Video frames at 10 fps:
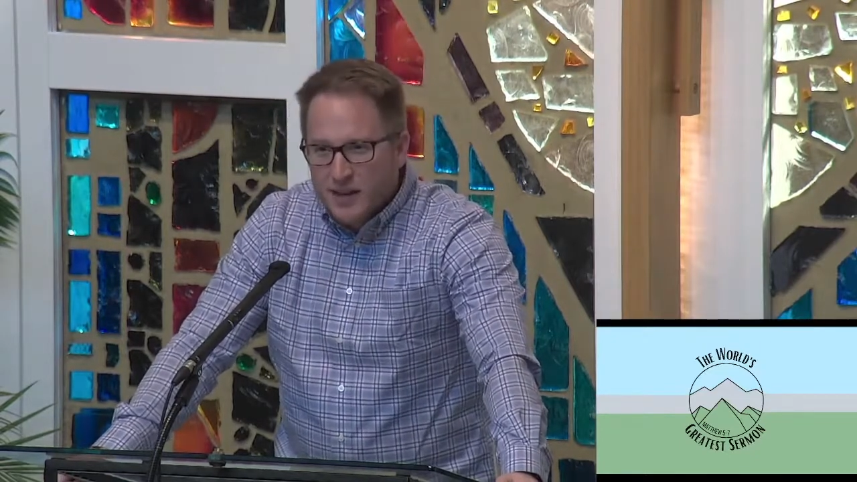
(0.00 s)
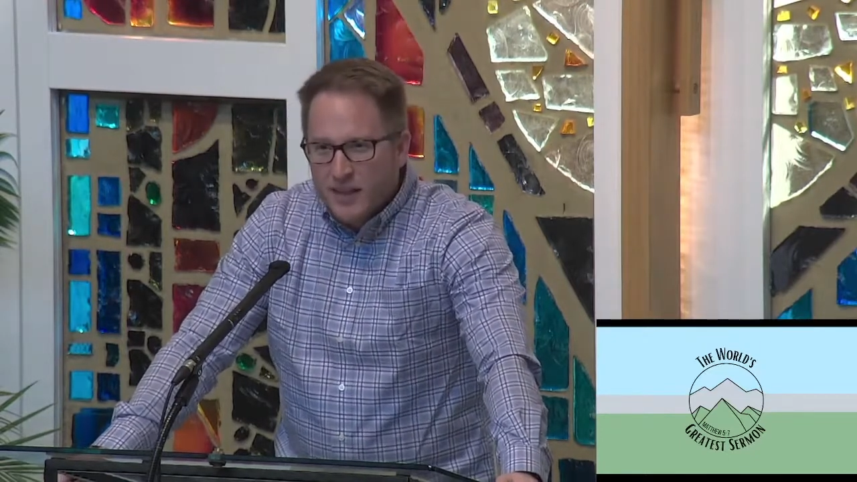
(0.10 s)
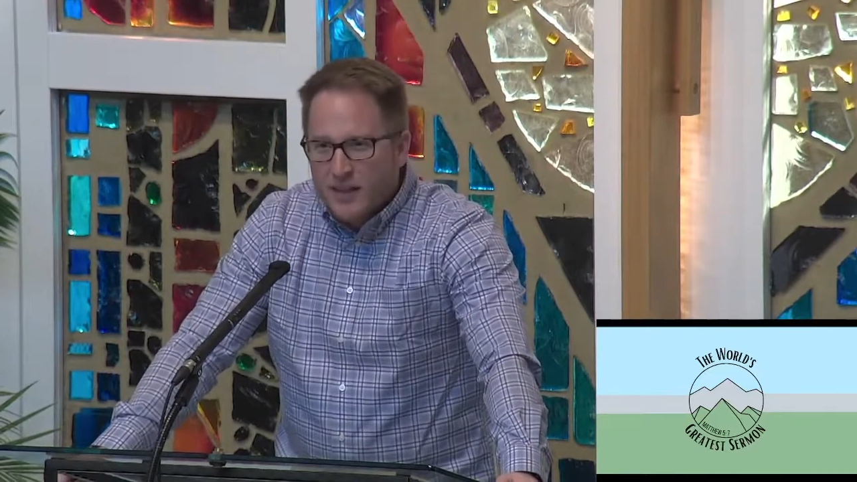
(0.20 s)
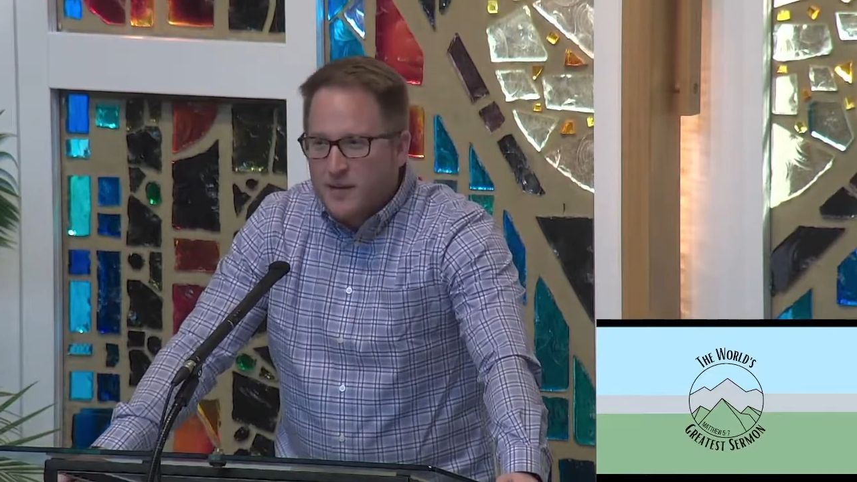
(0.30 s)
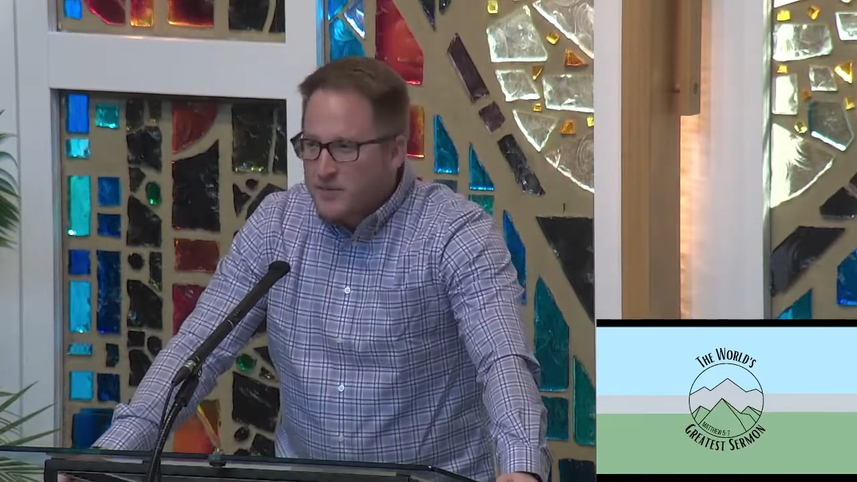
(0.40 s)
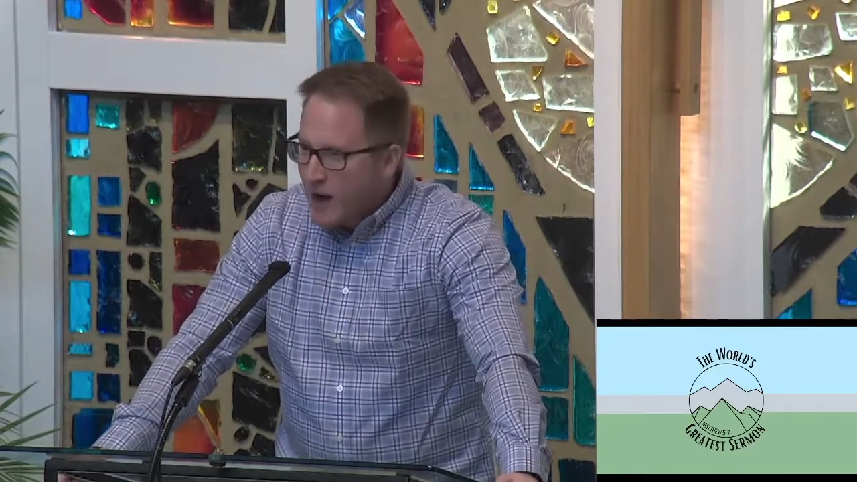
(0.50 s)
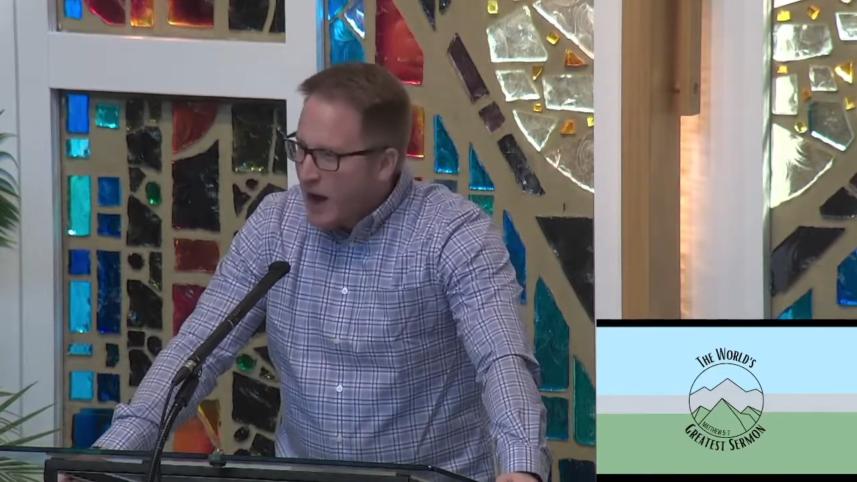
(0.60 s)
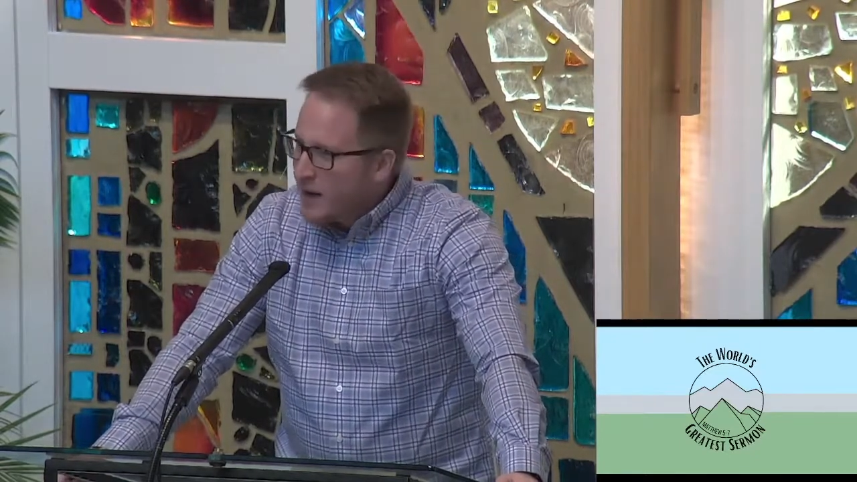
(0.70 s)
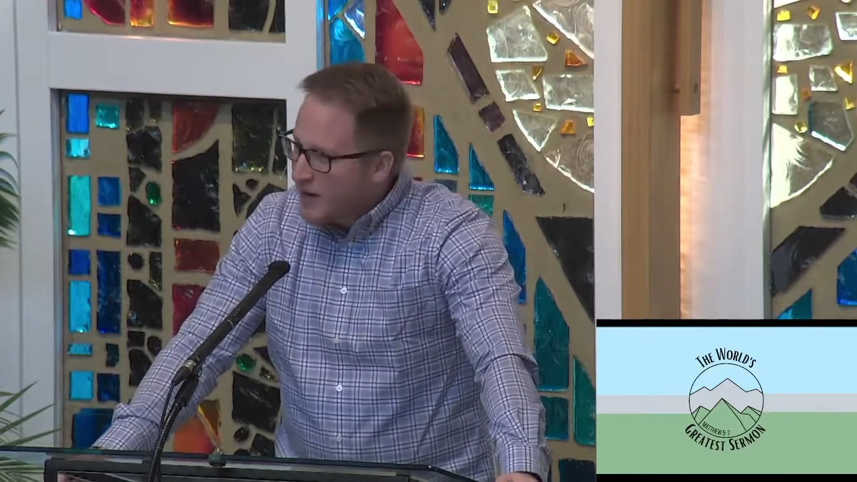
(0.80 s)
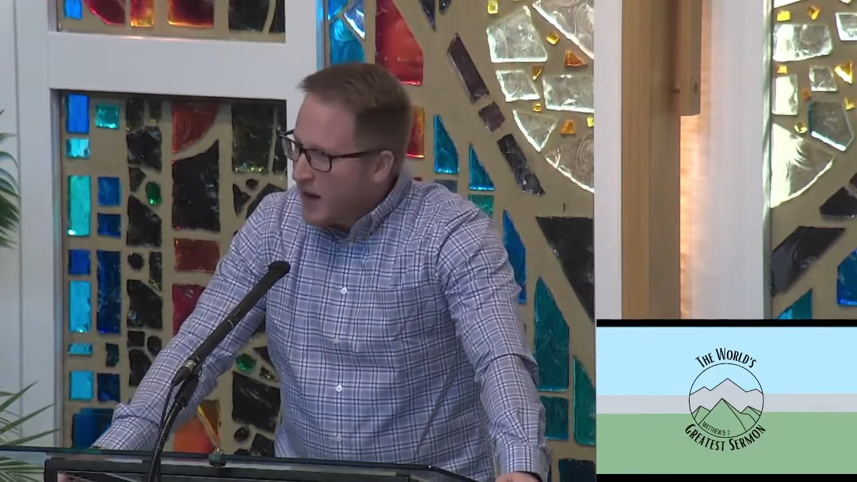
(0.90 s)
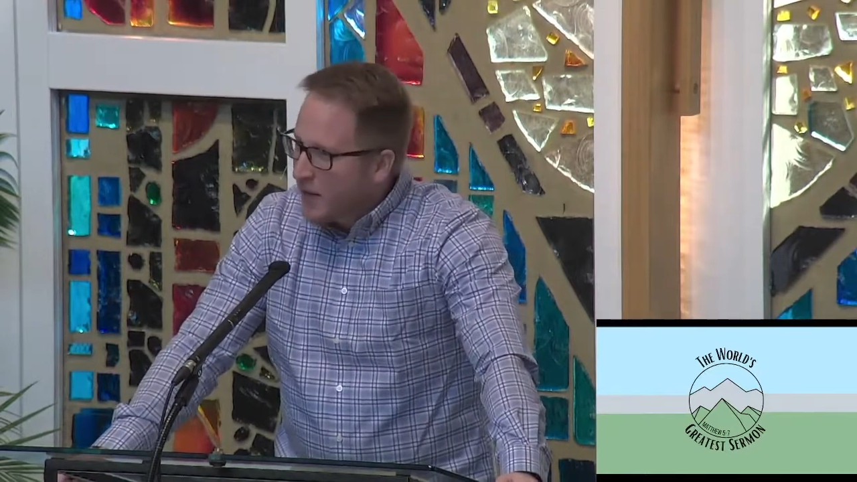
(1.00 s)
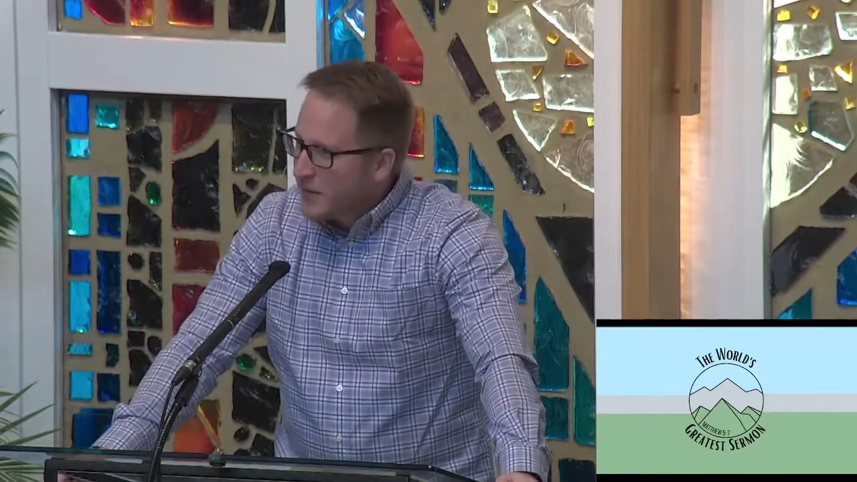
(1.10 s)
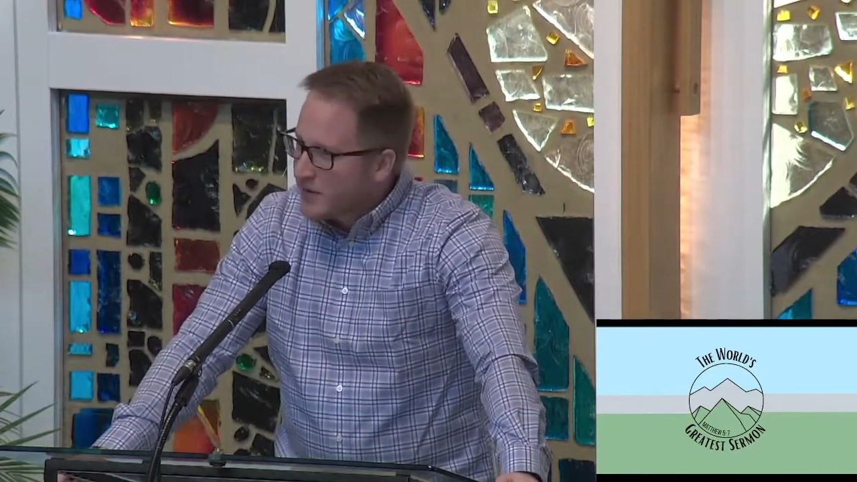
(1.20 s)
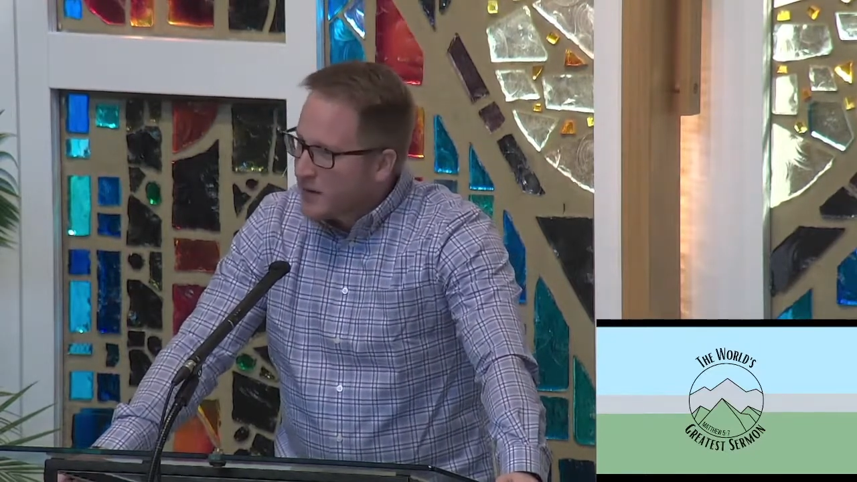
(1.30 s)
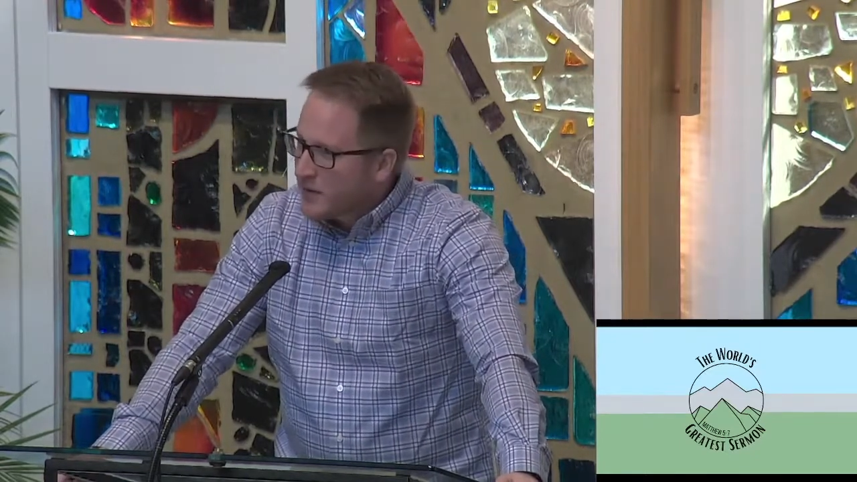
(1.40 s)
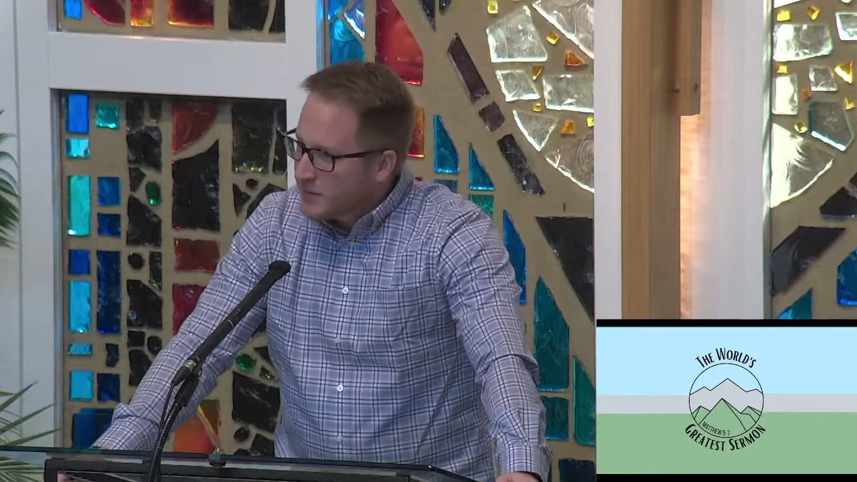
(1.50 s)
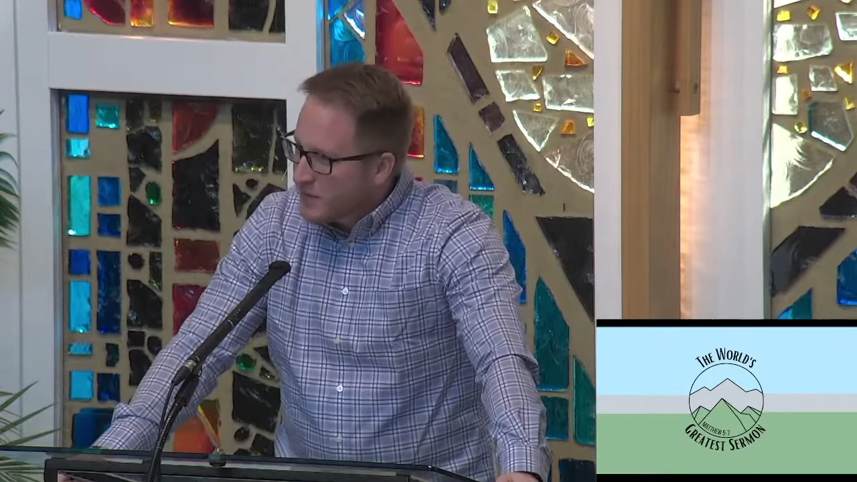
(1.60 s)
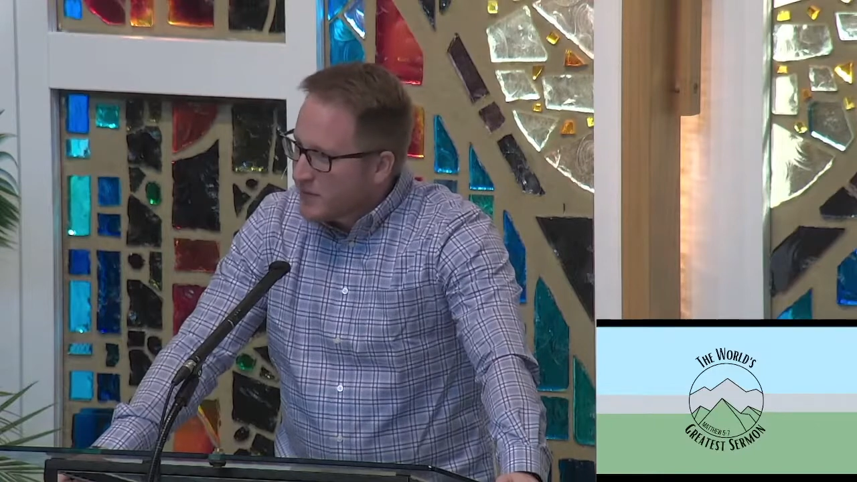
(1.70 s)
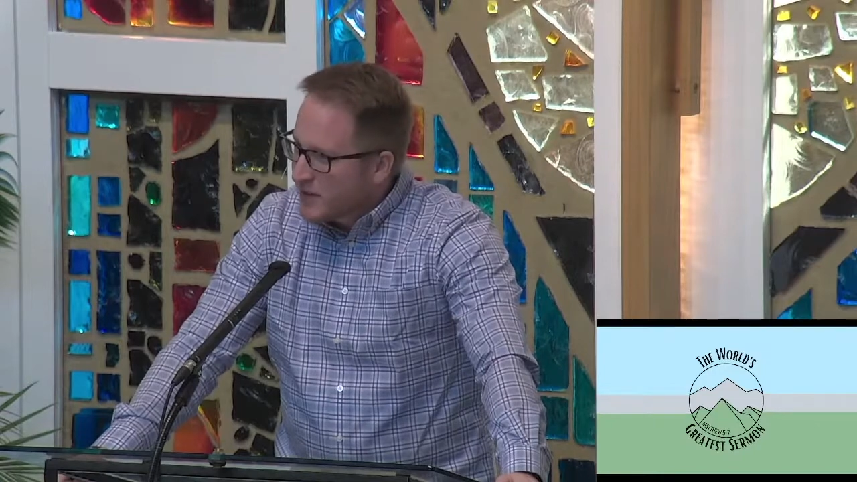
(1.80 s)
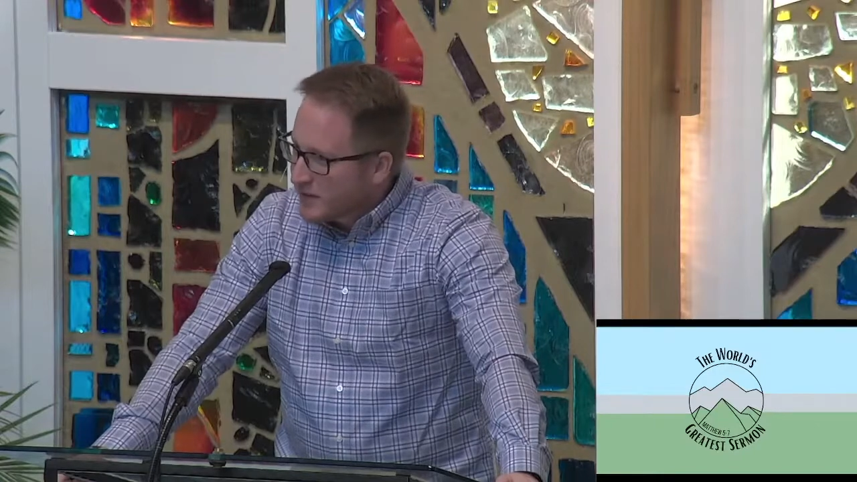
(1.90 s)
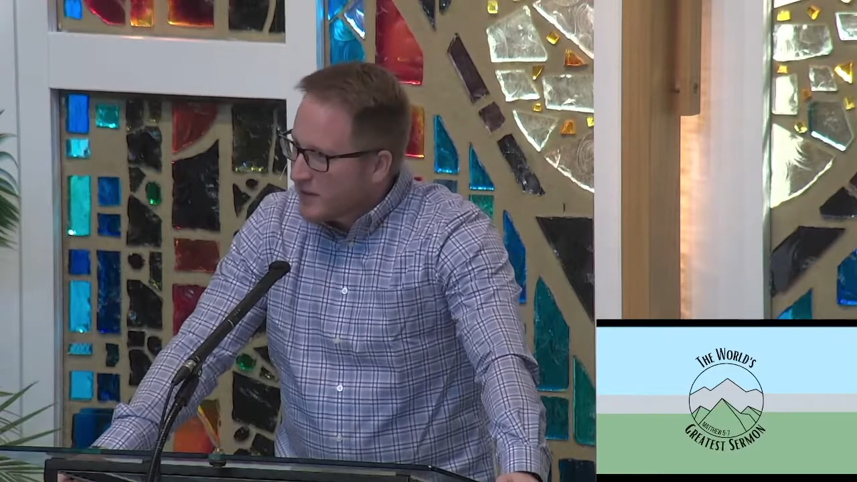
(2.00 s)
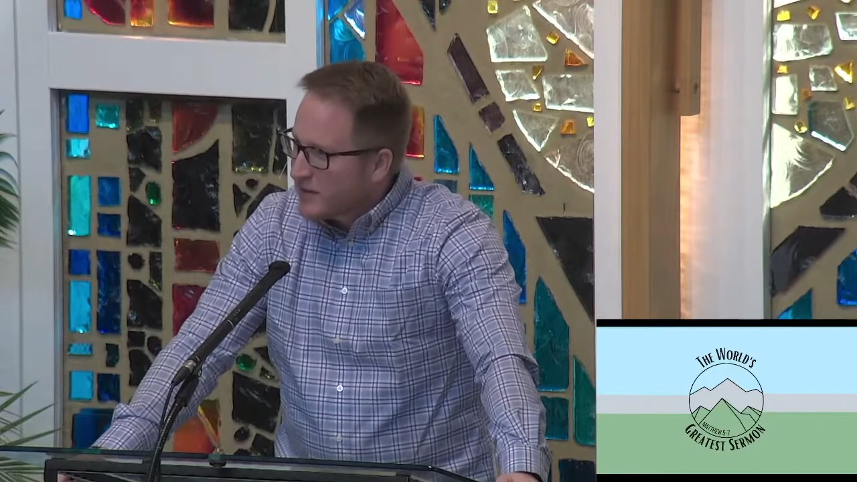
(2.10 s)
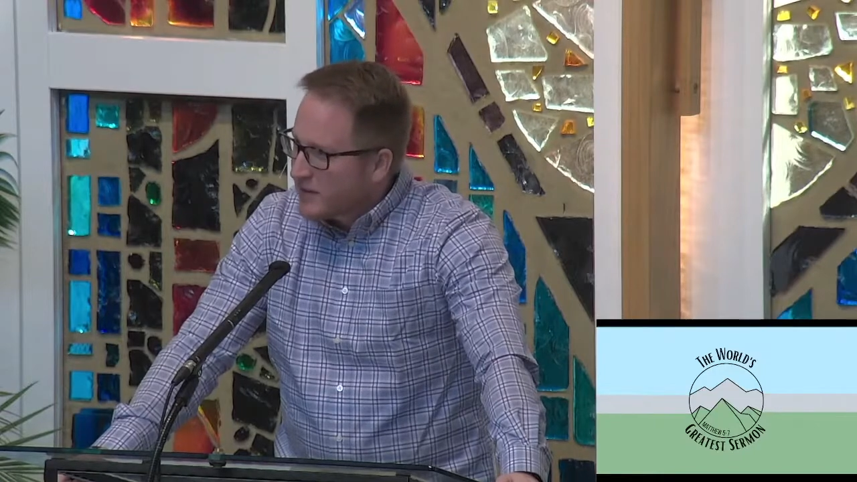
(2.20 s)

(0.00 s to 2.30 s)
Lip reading: than $5.50